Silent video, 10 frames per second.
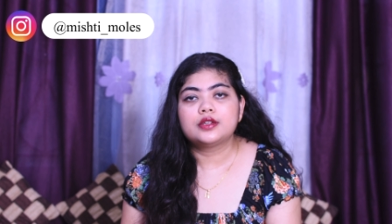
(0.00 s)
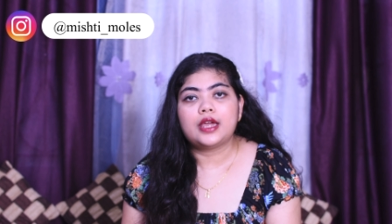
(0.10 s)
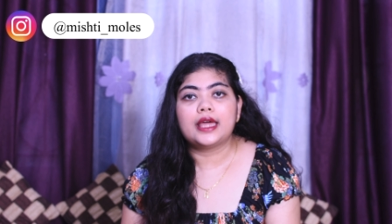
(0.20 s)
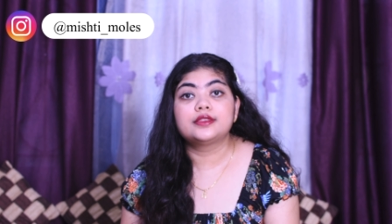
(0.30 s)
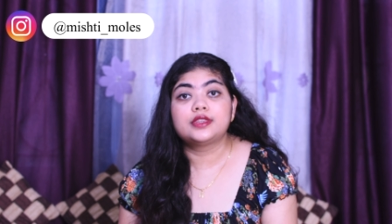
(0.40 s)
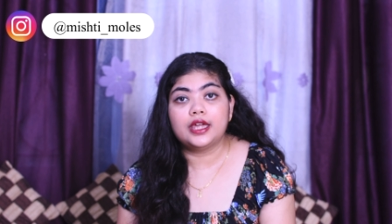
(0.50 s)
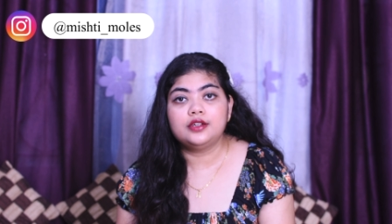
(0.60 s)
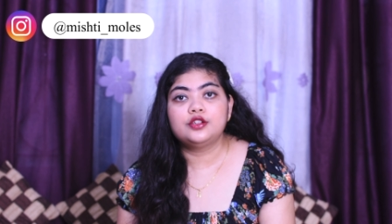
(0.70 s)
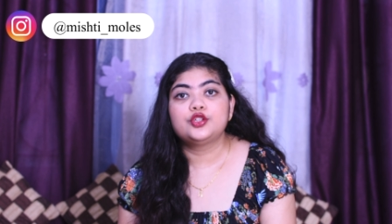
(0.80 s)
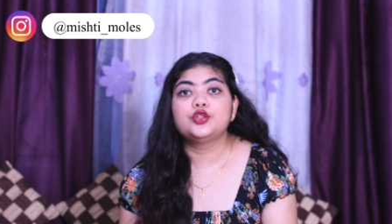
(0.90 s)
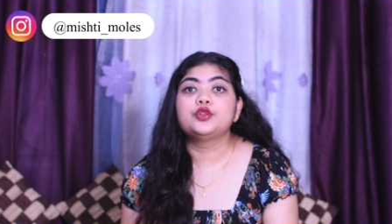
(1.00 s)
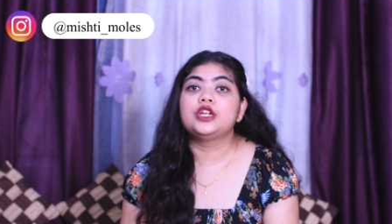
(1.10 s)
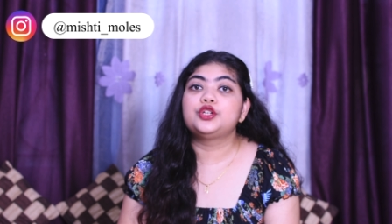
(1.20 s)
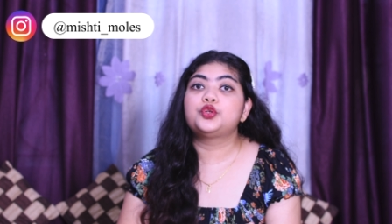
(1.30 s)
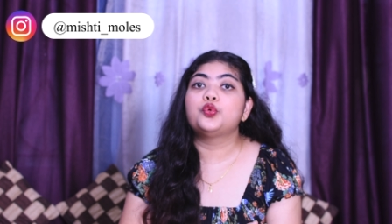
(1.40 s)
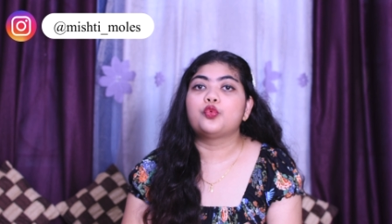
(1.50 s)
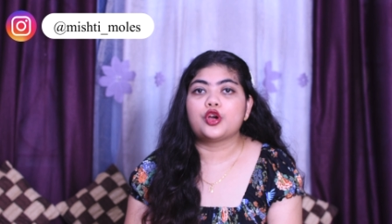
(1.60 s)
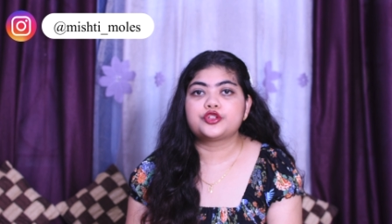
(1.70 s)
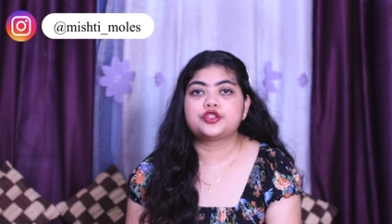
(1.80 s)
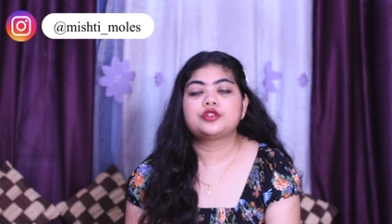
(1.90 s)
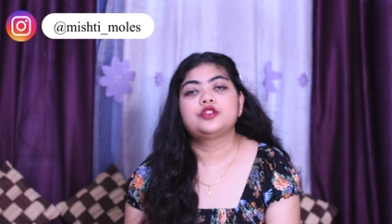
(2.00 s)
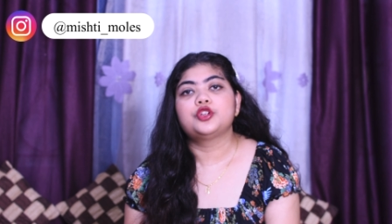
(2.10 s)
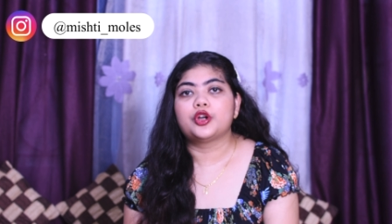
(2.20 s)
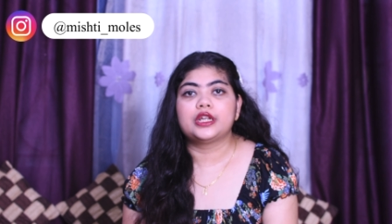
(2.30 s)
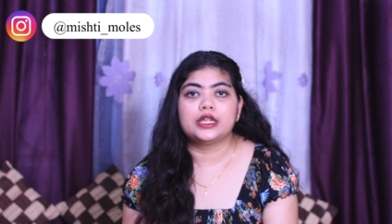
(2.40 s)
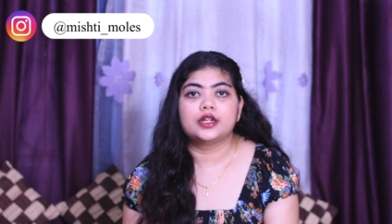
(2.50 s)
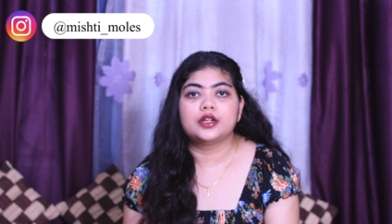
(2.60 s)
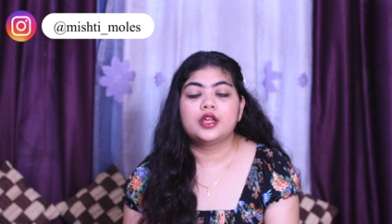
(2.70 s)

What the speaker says: and then you need to wash your hair.